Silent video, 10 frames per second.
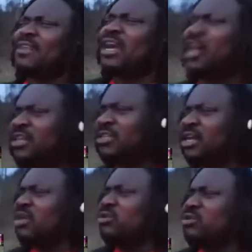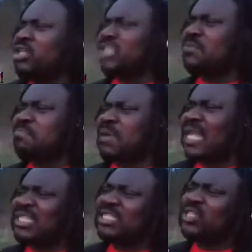God who don't
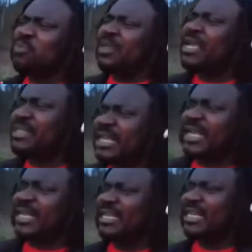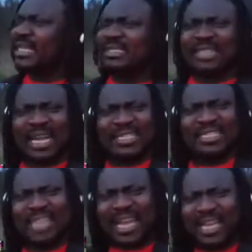participate in that dark
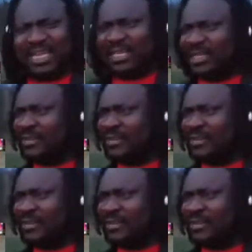side.